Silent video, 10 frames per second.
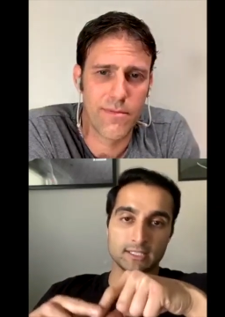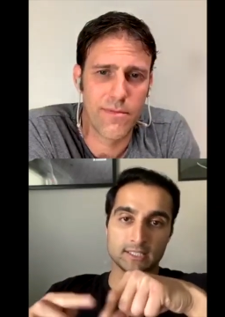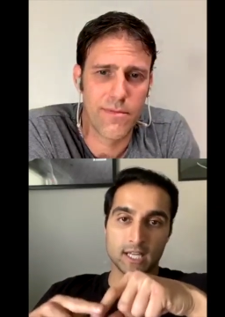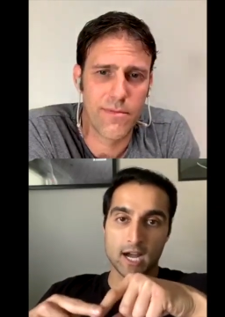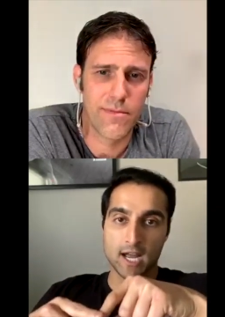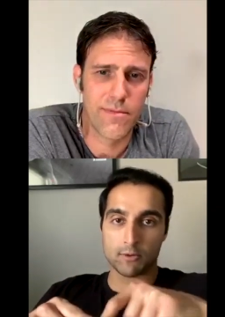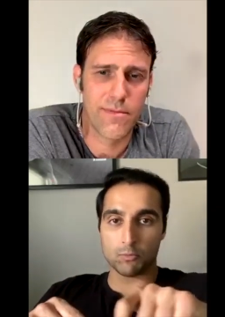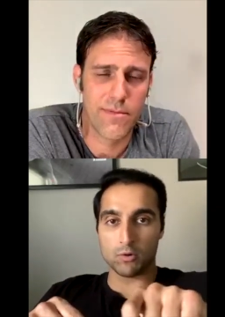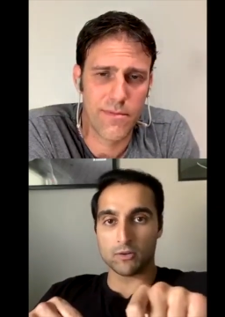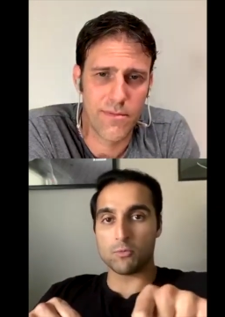Speaker 1: with this
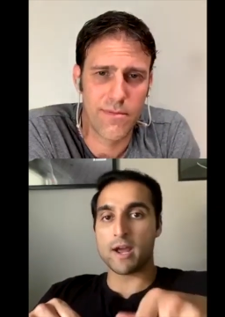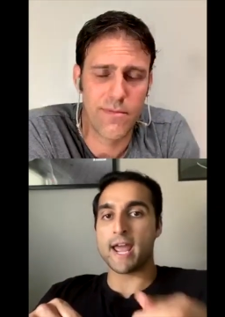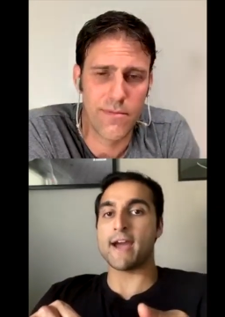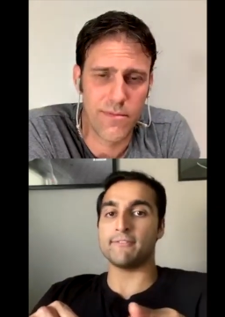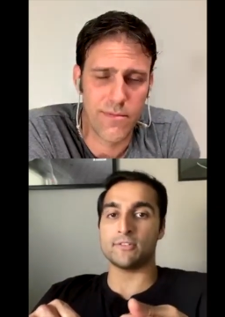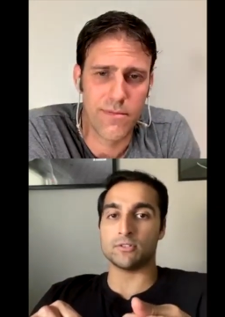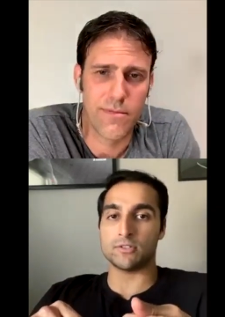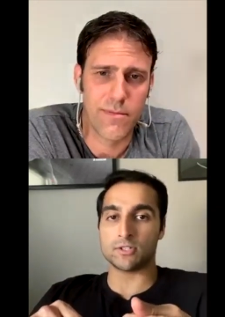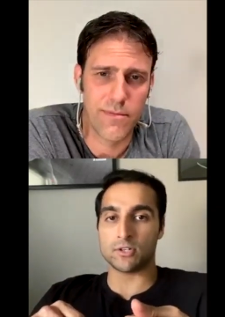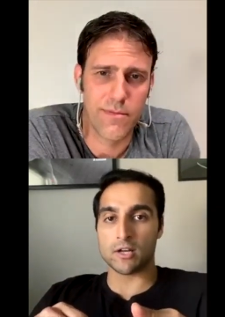guy, what do I have
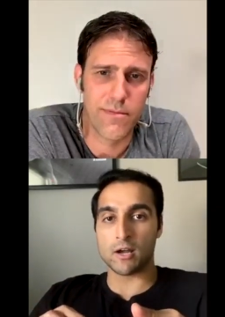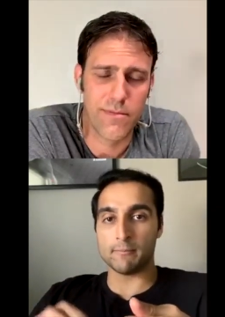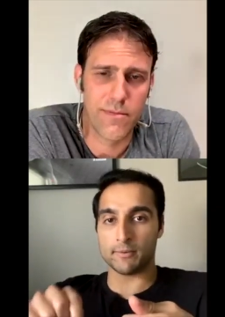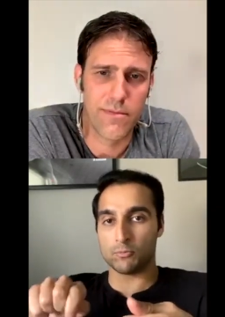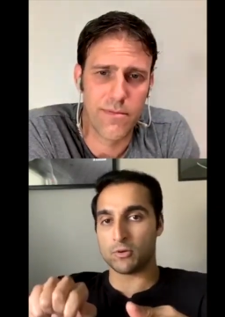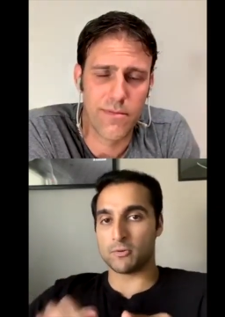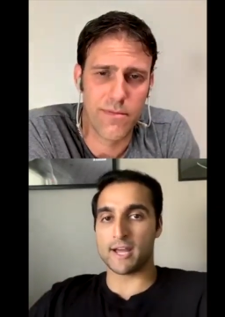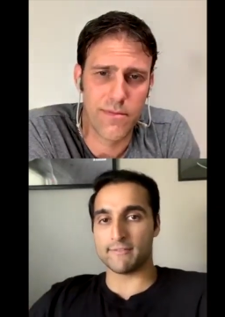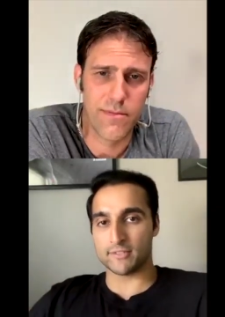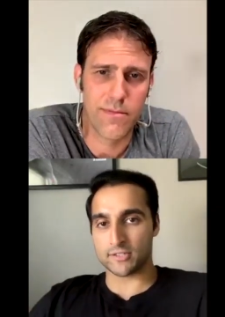to turn up and what
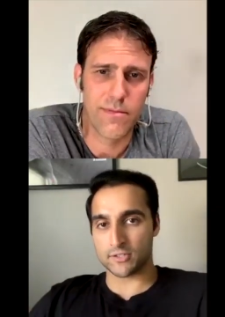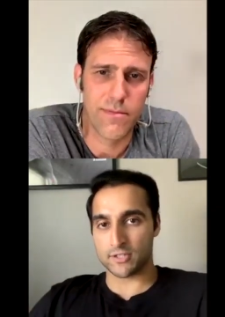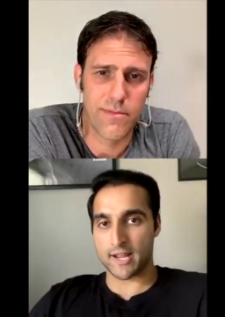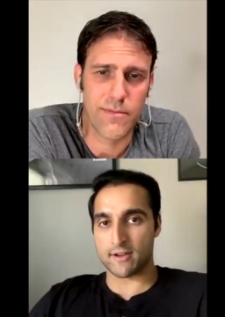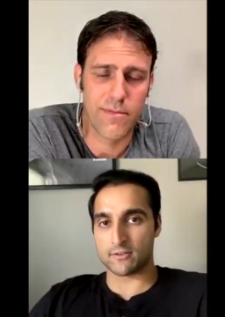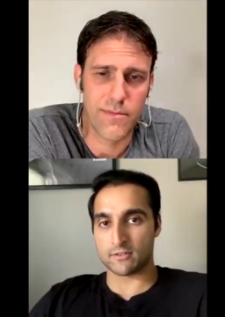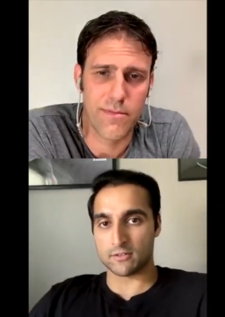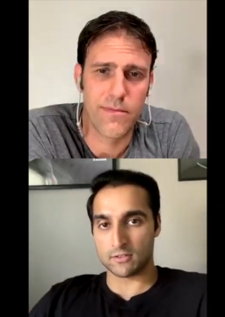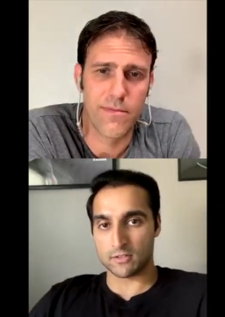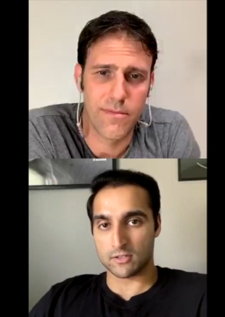do I have to turn down?
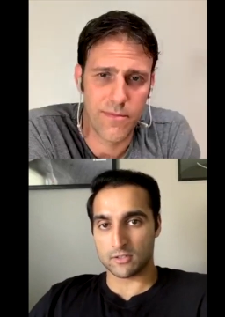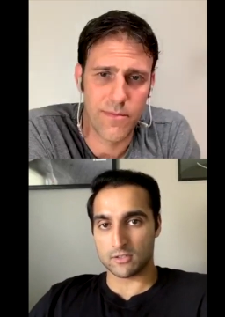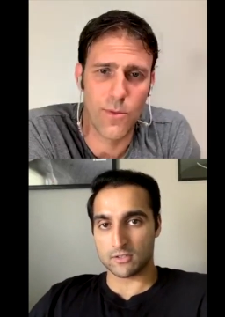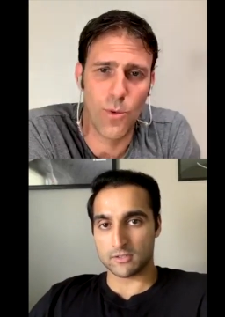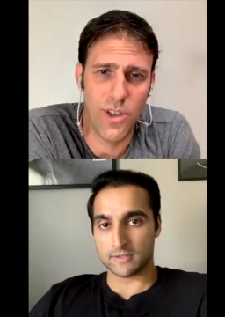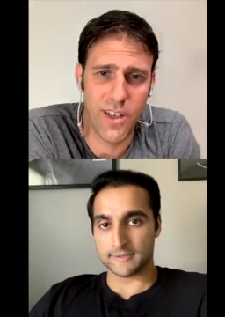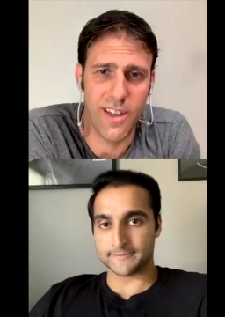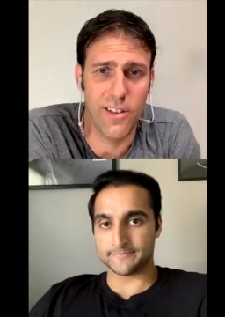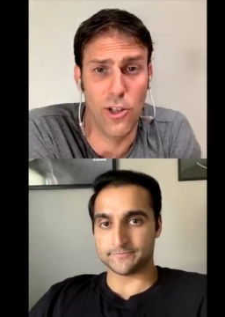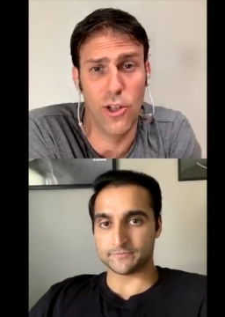
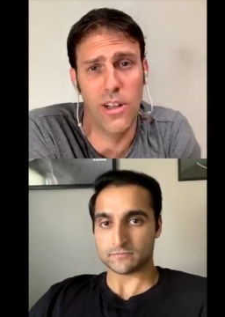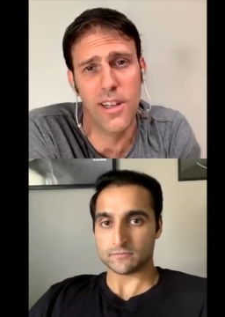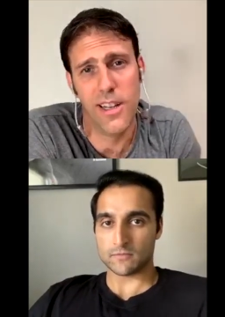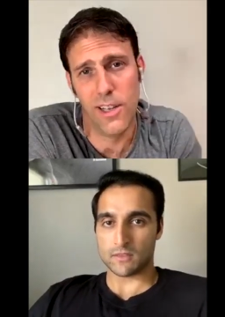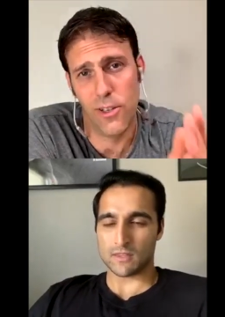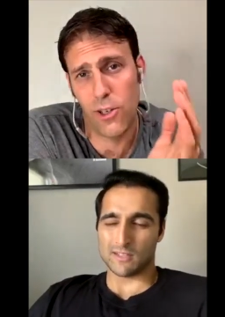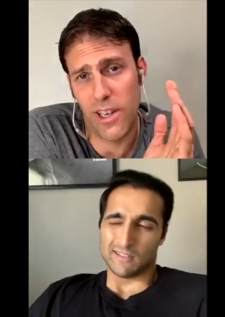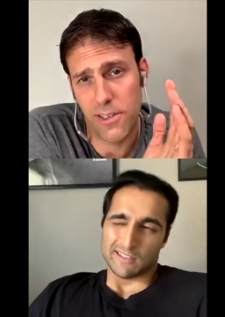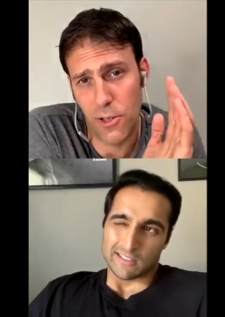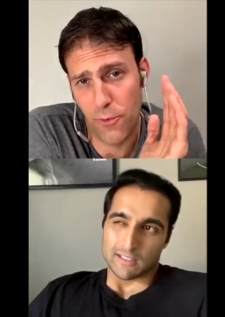Okay.
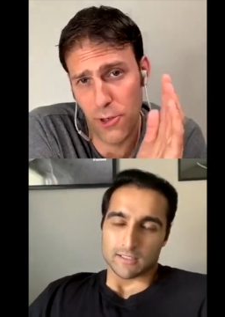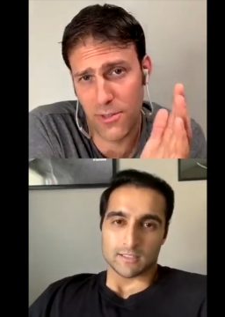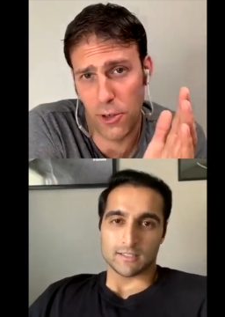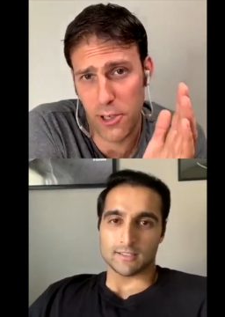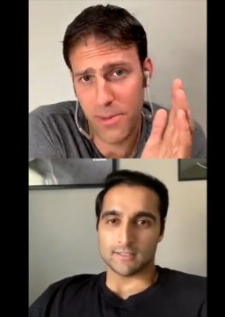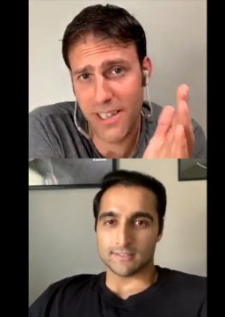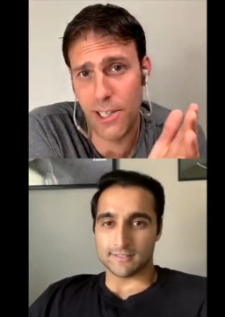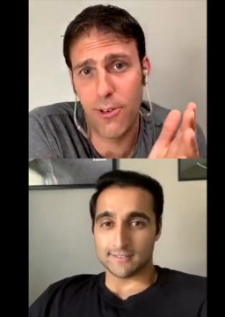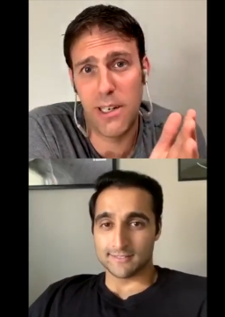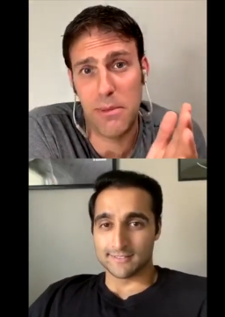
Speaker 2: Okay. So first of all, you're
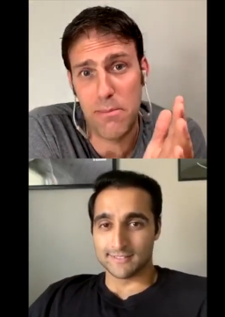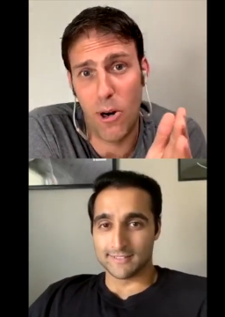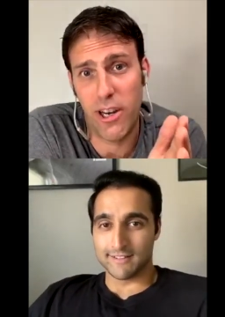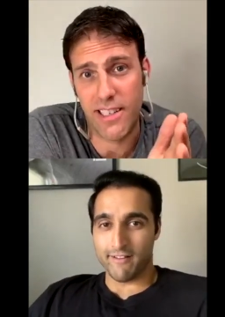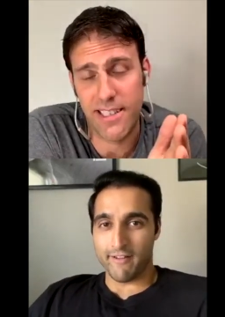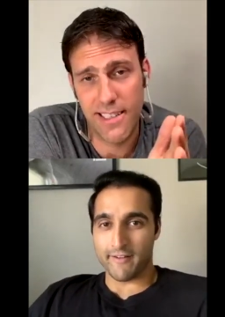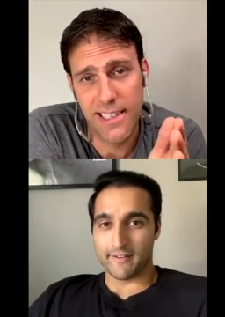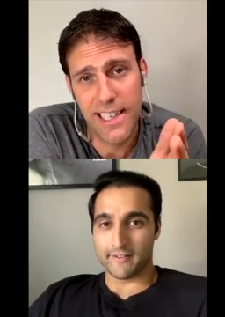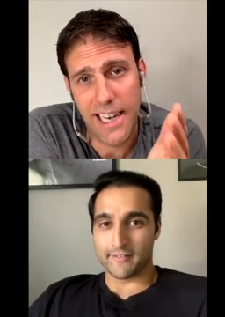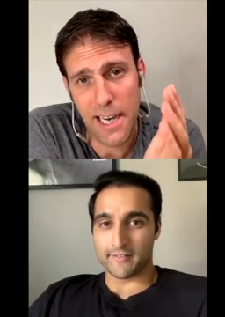being incredibly modest.
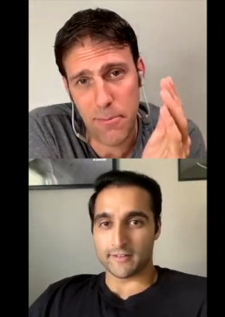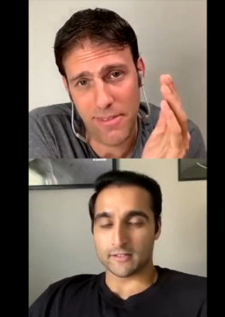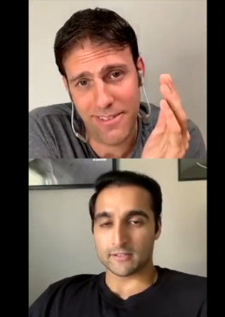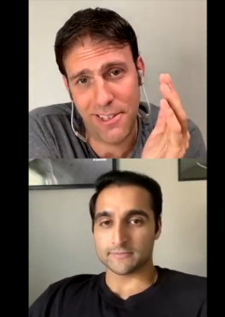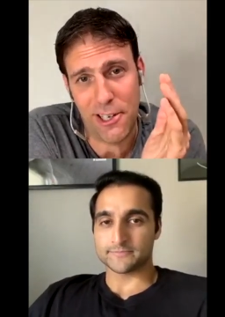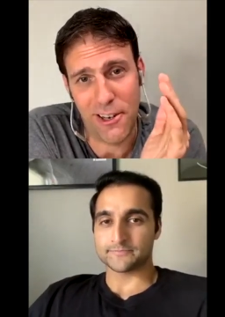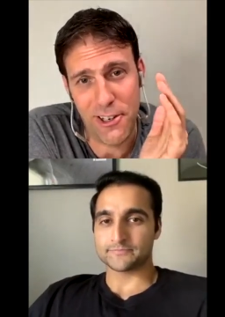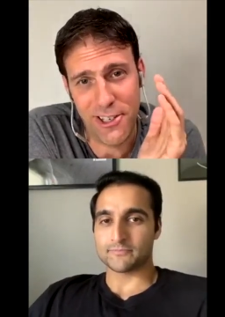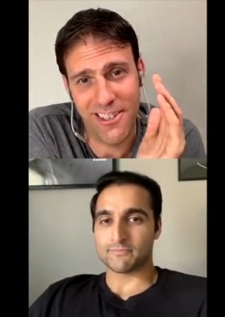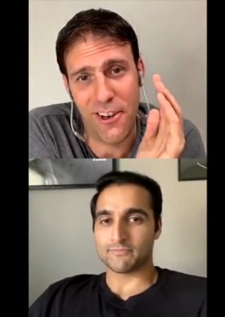Um, like
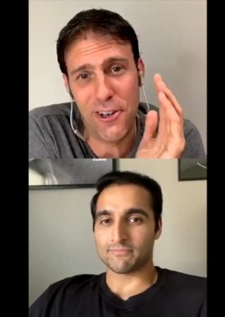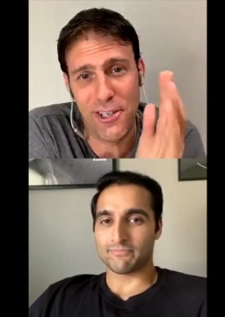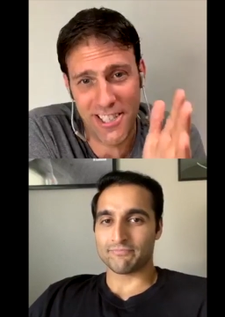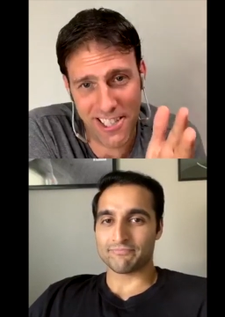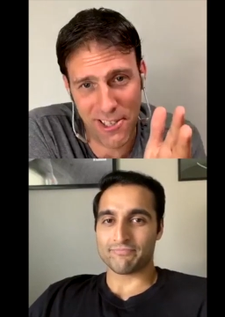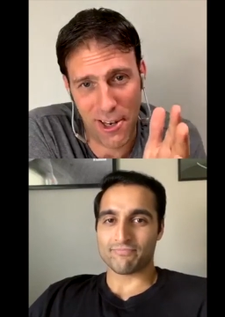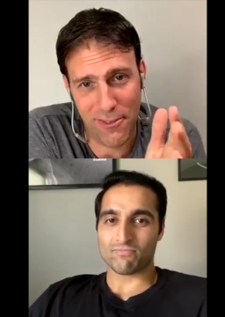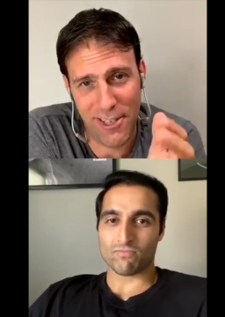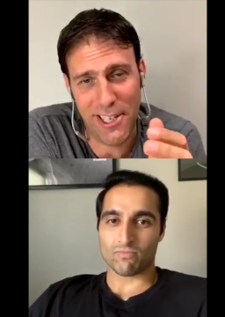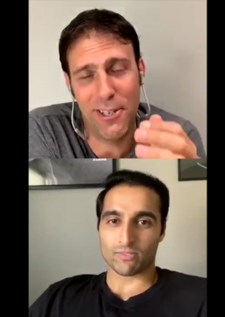on your on your TikTok